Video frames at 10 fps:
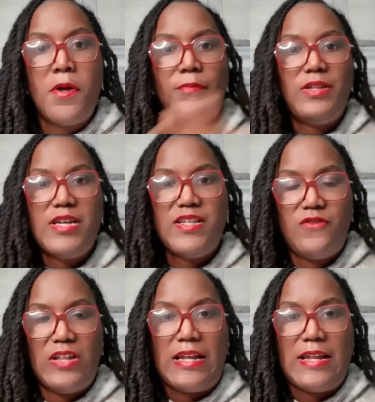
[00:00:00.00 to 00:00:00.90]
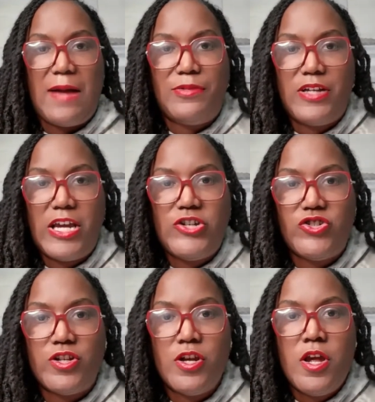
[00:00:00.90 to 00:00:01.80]
please fill out an
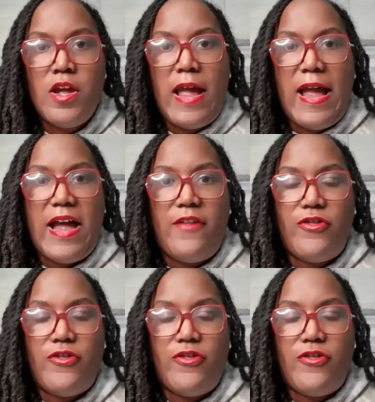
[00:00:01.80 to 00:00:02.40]
application at